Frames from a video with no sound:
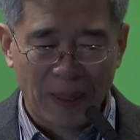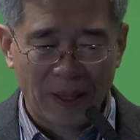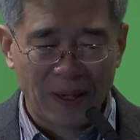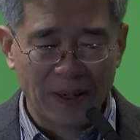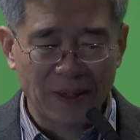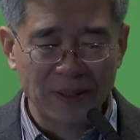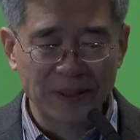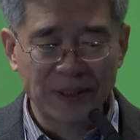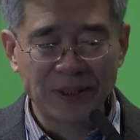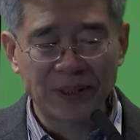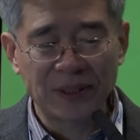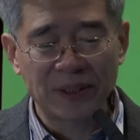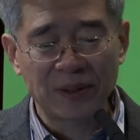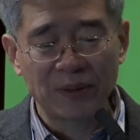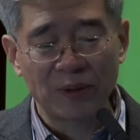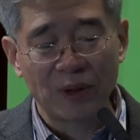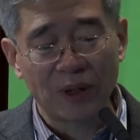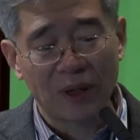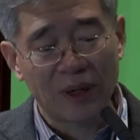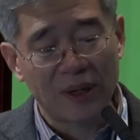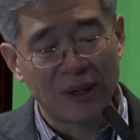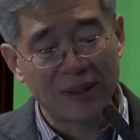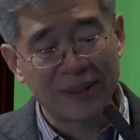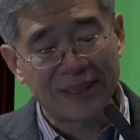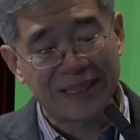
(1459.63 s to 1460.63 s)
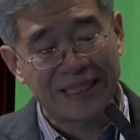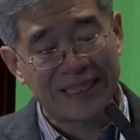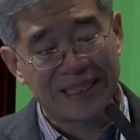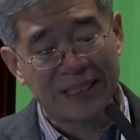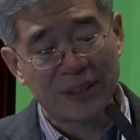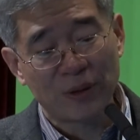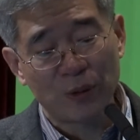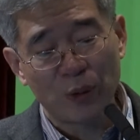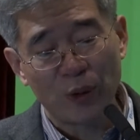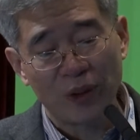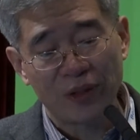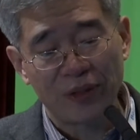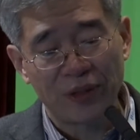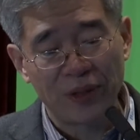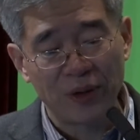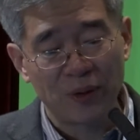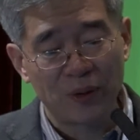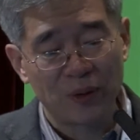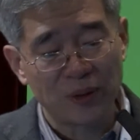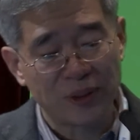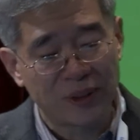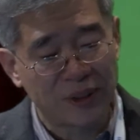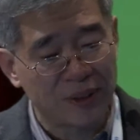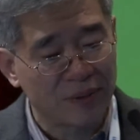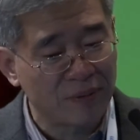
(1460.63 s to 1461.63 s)
Consistent with
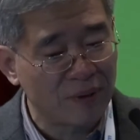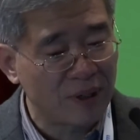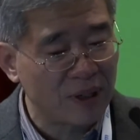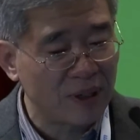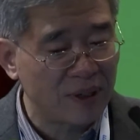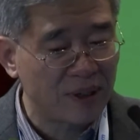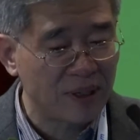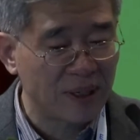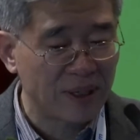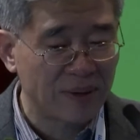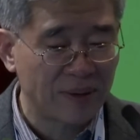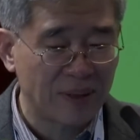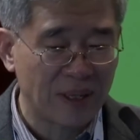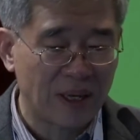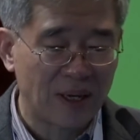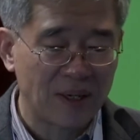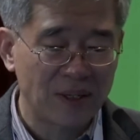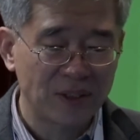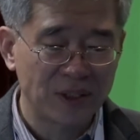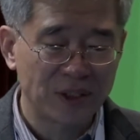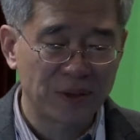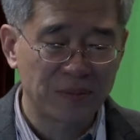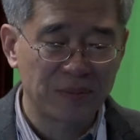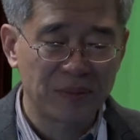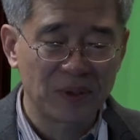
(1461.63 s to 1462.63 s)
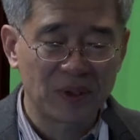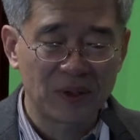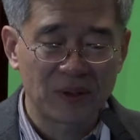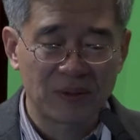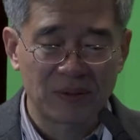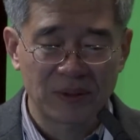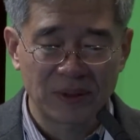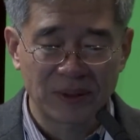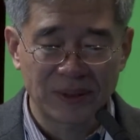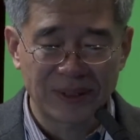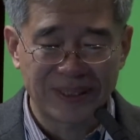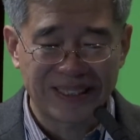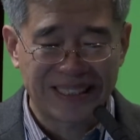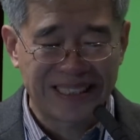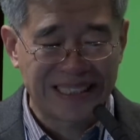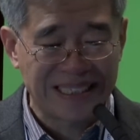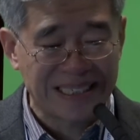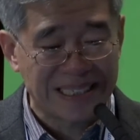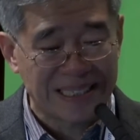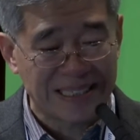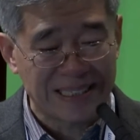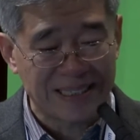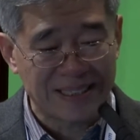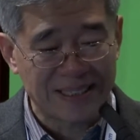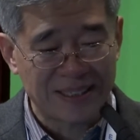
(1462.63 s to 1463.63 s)
theories of learning and knowledge spillovers and
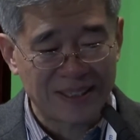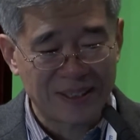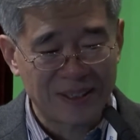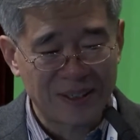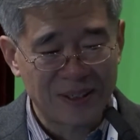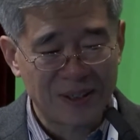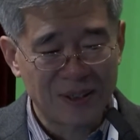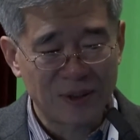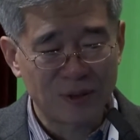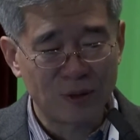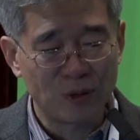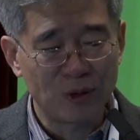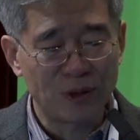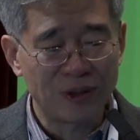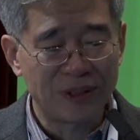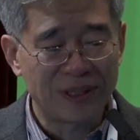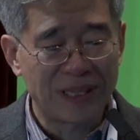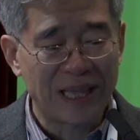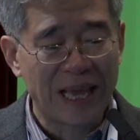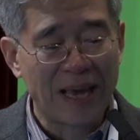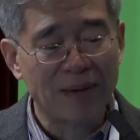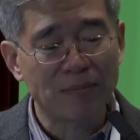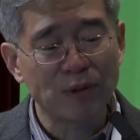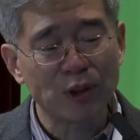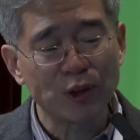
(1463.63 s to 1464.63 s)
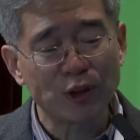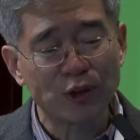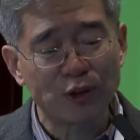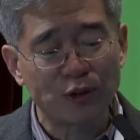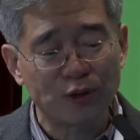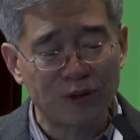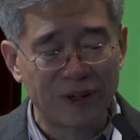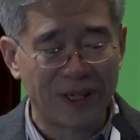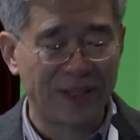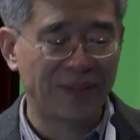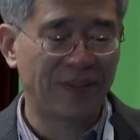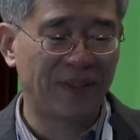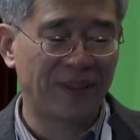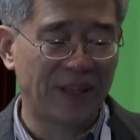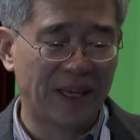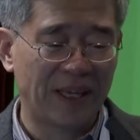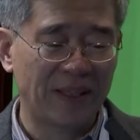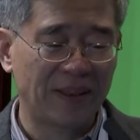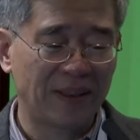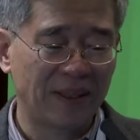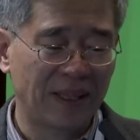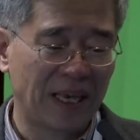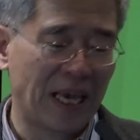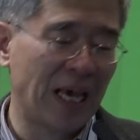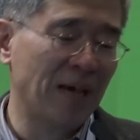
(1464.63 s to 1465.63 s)
series, we demonstrate
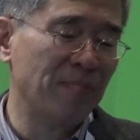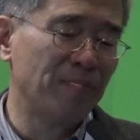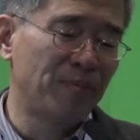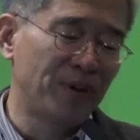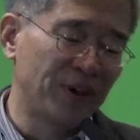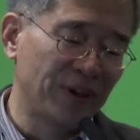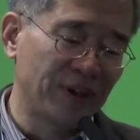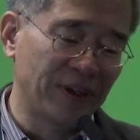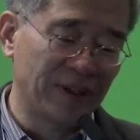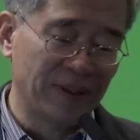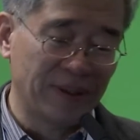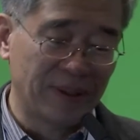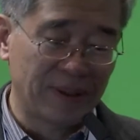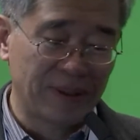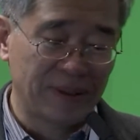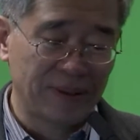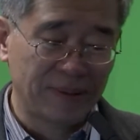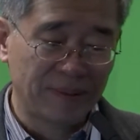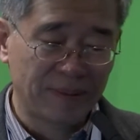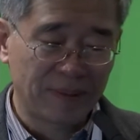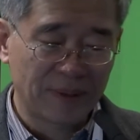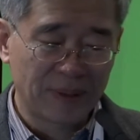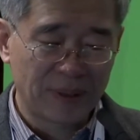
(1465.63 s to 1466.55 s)
that empirically,